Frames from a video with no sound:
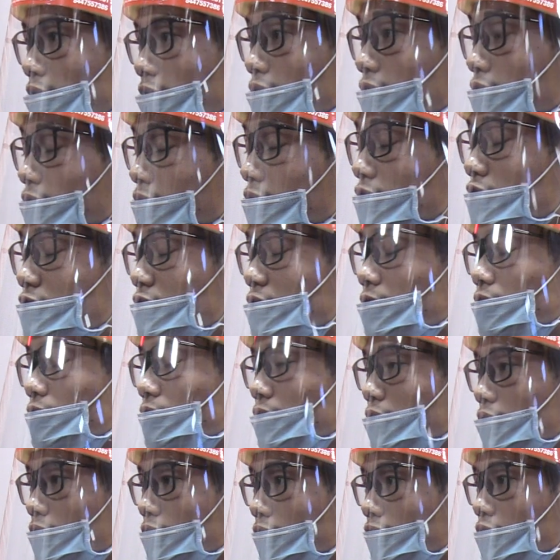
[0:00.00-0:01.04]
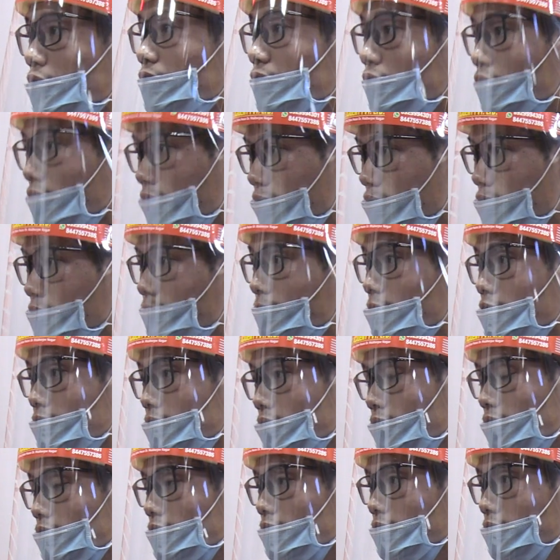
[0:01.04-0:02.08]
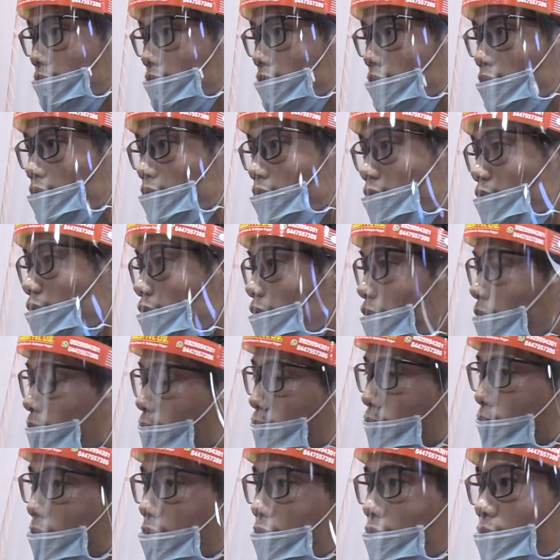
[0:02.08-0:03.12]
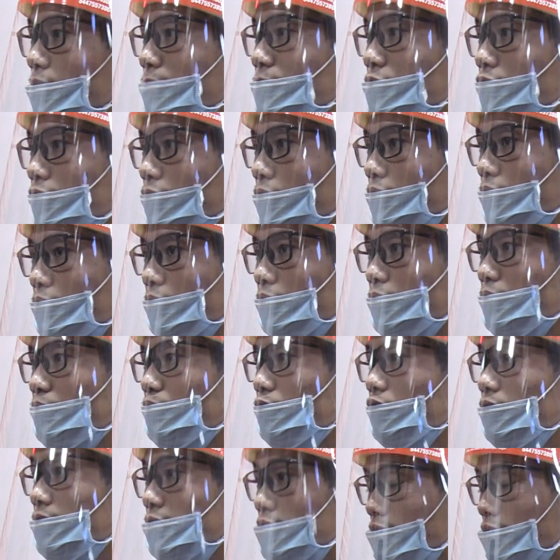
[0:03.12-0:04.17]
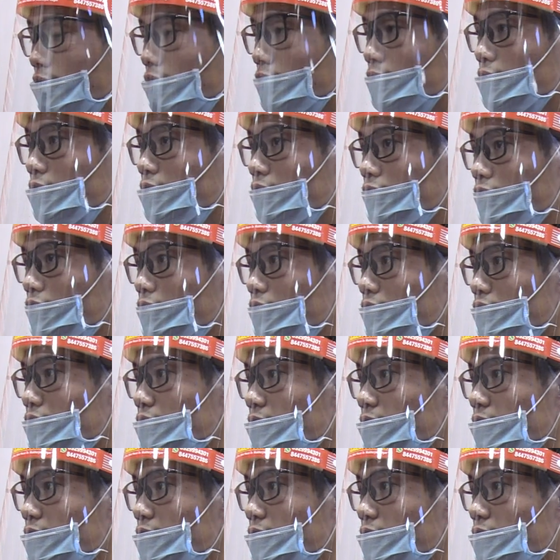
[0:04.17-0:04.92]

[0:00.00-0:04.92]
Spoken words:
internal security of the Northeast, basically. And when it comes for border security force,